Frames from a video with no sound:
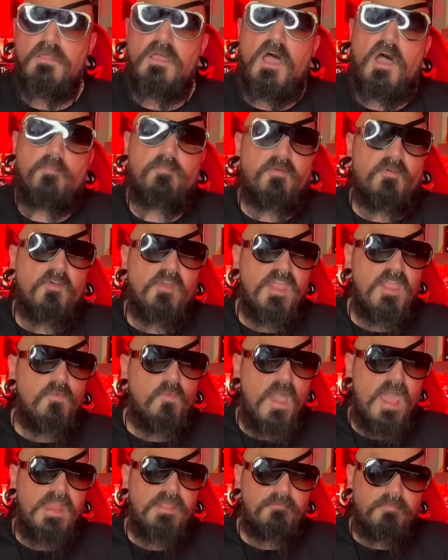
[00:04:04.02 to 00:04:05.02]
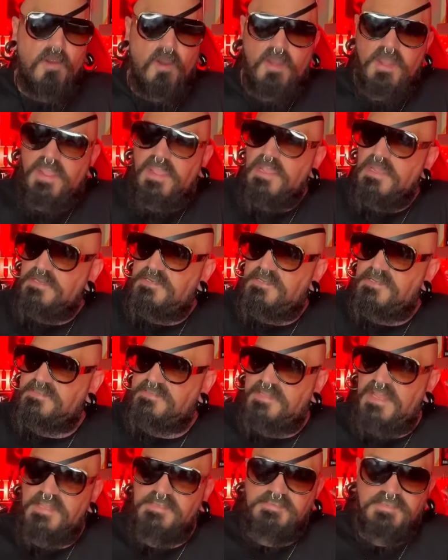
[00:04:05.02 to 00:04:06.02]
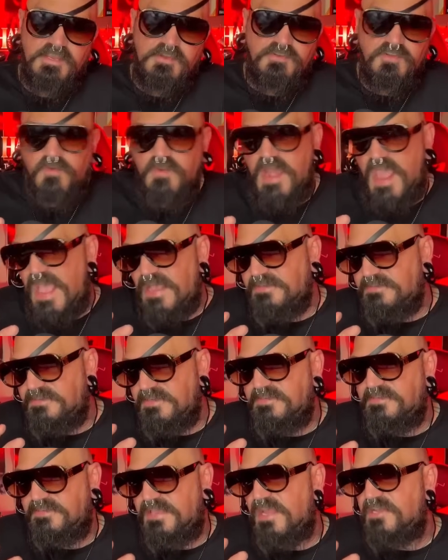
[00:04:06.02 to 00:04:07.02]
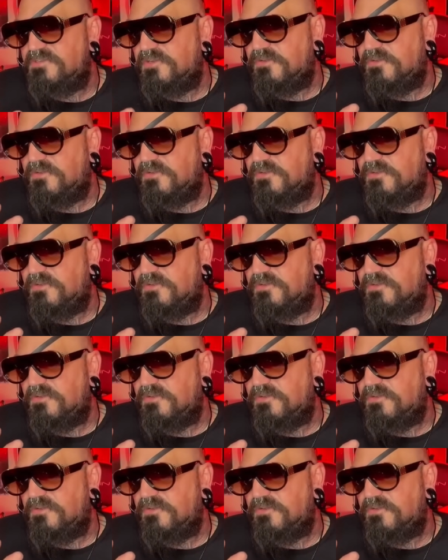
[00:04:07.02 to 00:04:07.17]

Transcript: A pre wedding party descends into an existential